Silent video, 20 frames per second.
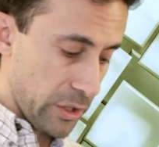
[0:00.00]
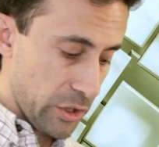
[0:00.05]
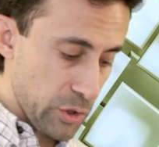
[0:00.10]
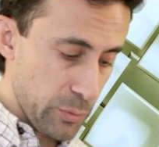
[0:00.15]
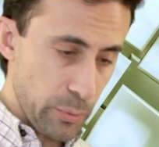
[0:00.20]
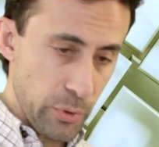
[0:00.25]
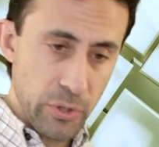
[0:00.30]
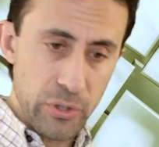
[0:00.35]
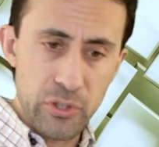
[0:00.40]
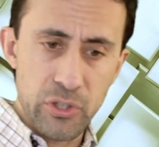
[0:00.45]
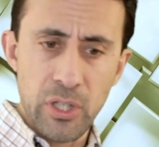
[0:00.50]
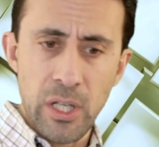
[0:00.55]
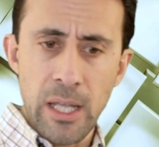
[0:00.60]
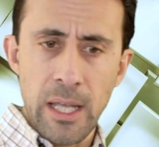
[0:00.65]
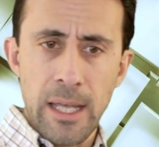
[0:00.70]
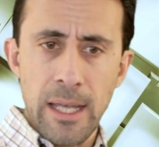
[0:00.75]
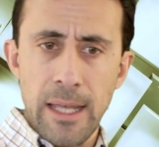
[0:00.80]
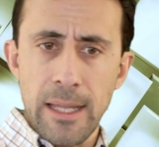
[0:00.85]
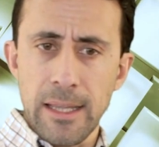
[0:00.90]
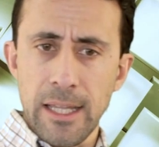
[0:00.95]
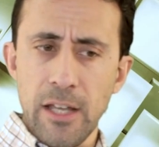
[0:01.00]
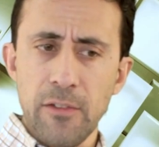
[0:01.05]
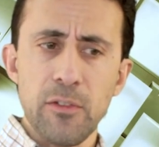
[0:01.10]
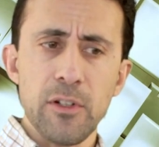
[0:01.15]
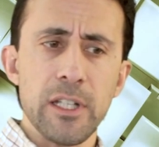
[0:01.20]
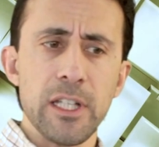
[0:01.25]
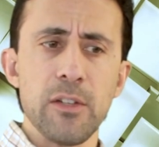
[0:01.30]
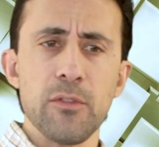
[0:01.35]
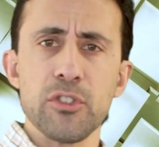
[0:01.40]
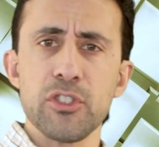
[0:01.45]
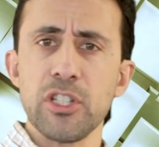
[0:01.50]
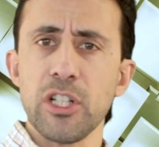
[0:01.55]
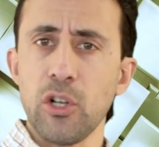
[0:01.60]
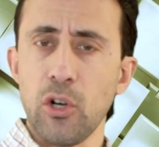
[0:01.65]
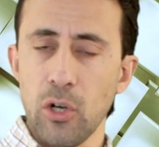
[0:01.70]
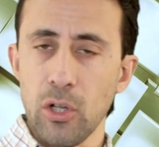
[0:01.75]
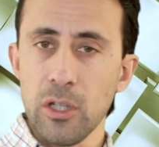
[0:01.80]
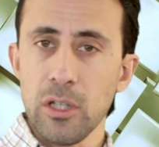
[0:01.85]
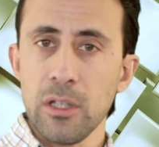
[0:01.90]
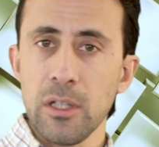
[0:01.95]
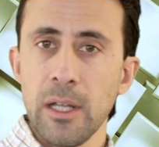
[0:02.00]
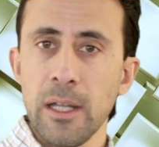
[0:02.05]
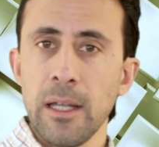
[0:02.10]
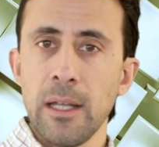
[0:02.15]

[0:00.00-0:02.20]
these points, definitely give us a call.